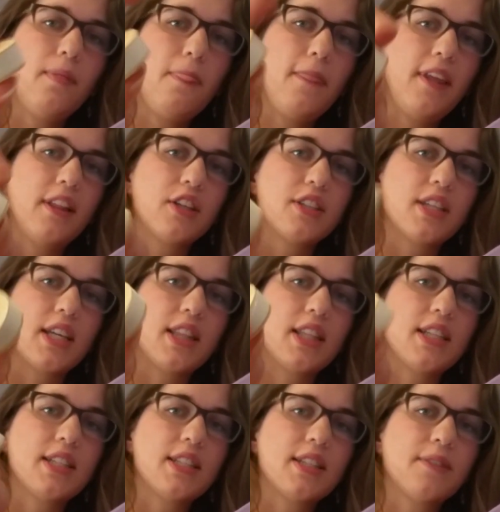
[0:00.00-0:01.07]
It looks like
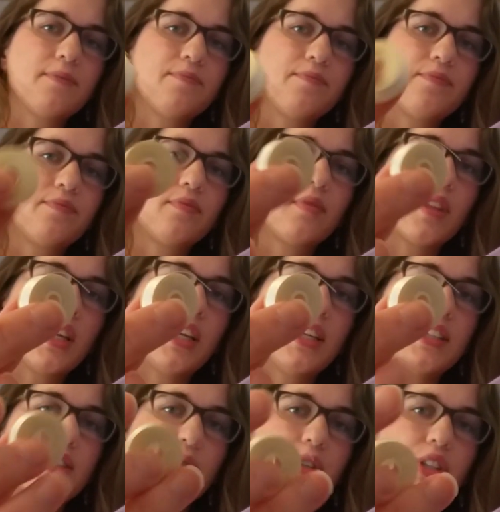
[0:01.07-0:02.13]
this.
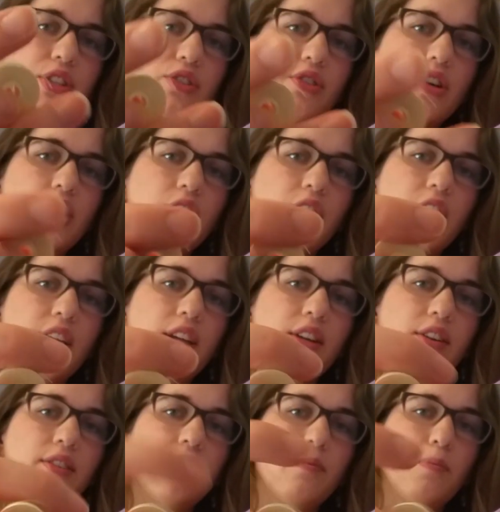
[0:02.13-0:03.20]
It's really strong
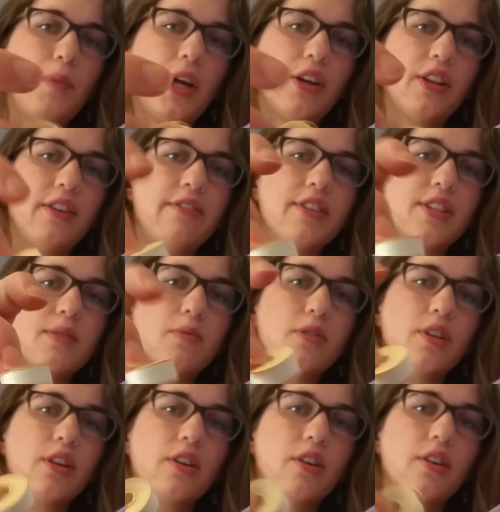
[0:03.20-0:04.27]
and barely visible
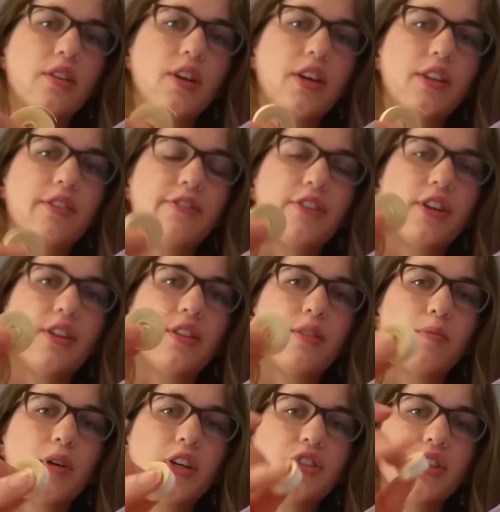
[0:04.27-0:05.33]
at all on the front of the
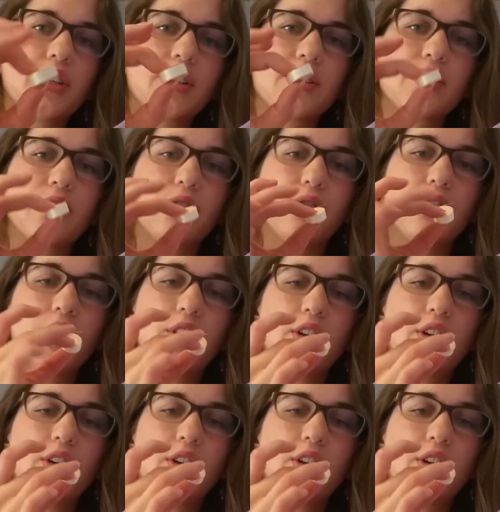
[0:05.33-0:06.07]
project. So